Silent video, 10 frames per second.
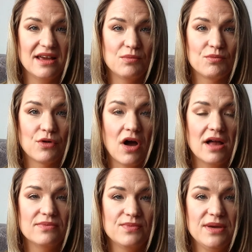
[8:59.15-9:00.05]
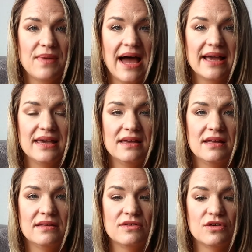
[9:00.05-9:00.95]
it brought me back
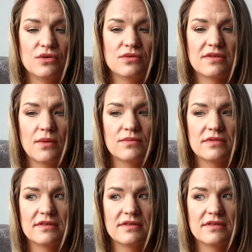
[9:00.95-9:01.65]
into some